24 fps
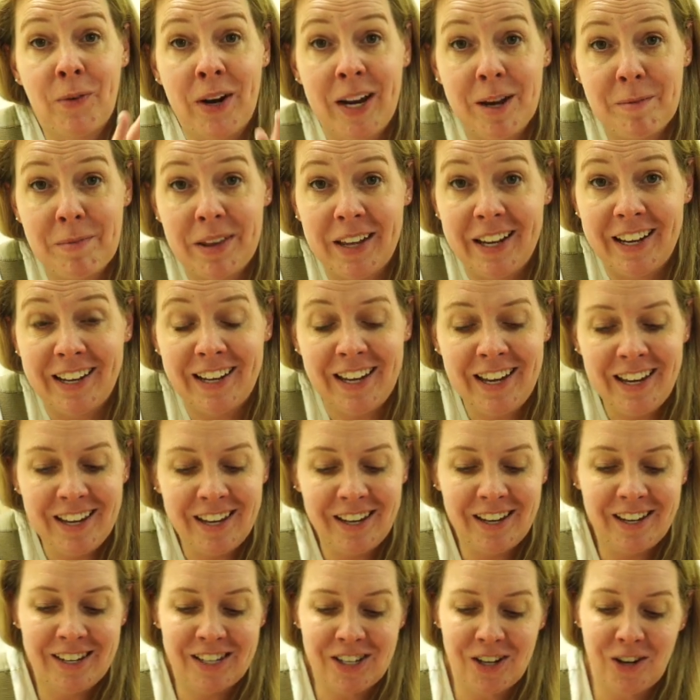rambling.
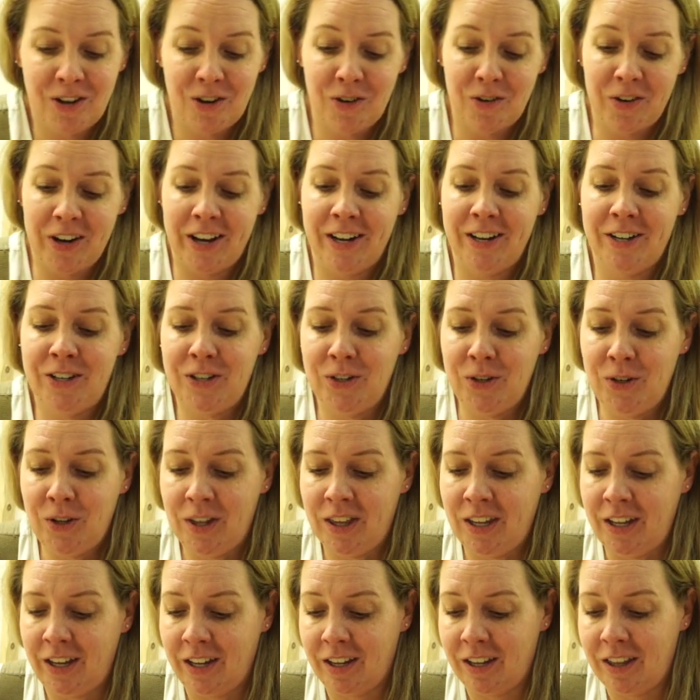So I do
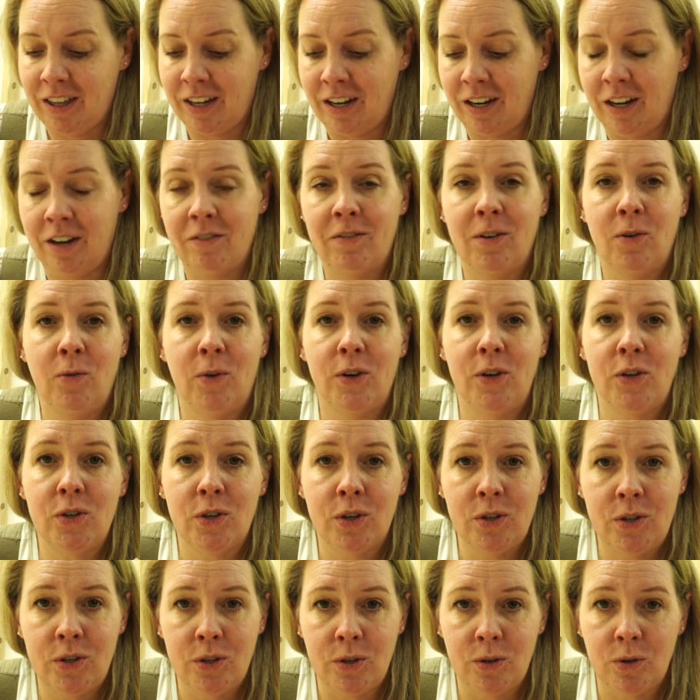think that everyone
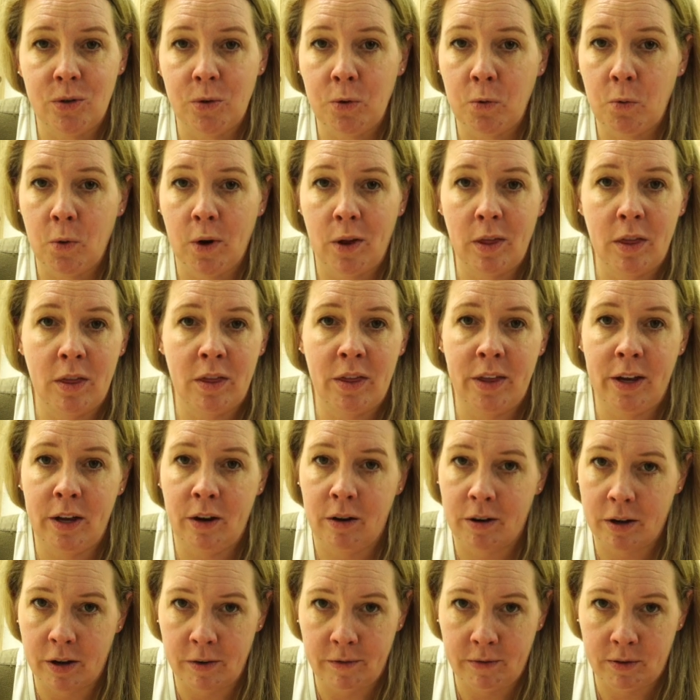should do what they
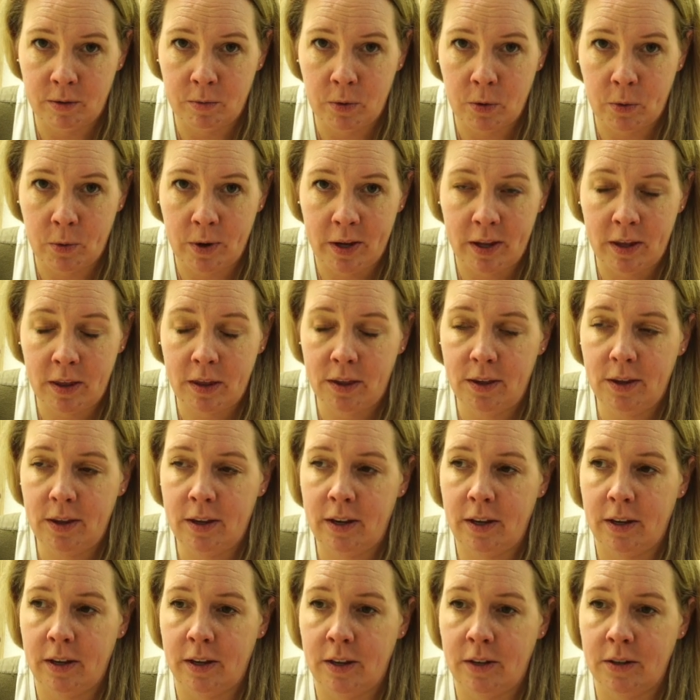are comfortable with
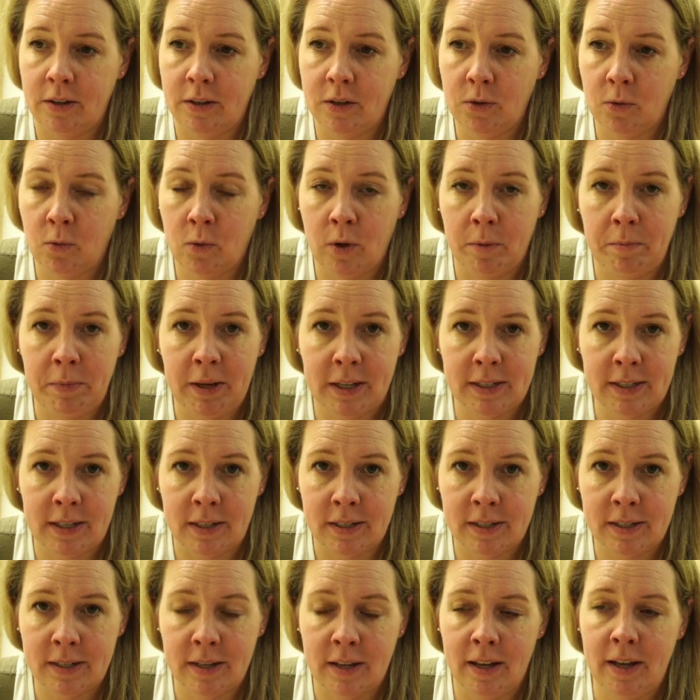and what makes
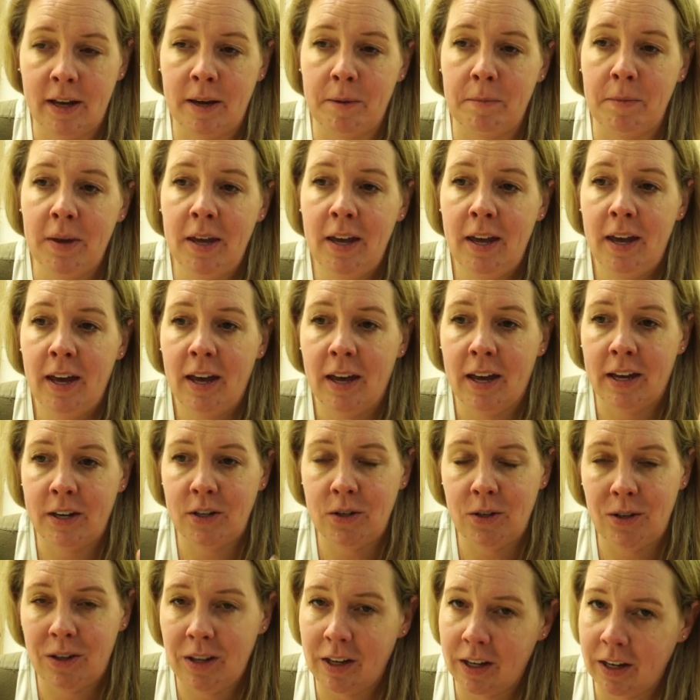sense to them. I
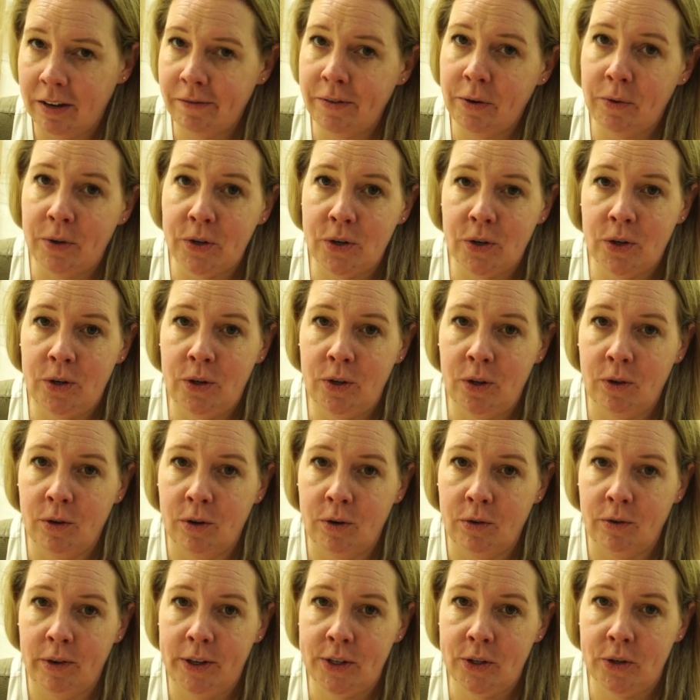do think everyone should do their
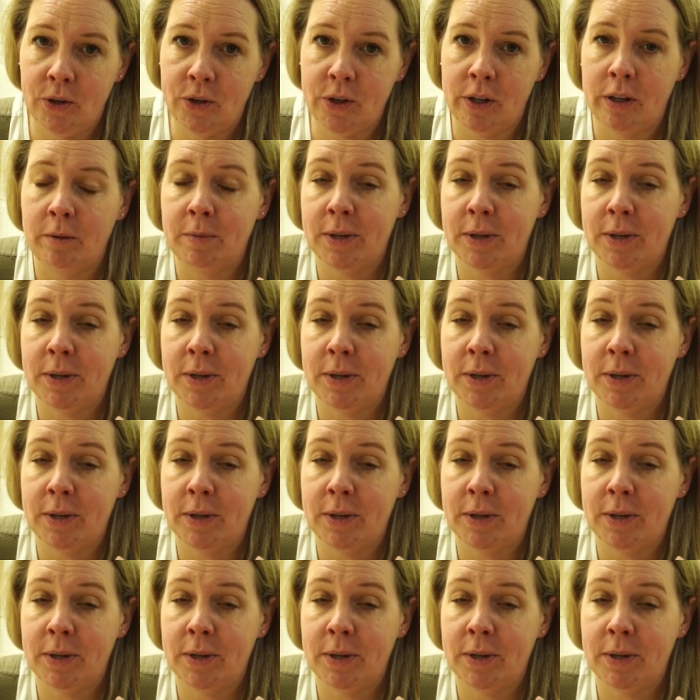own research on the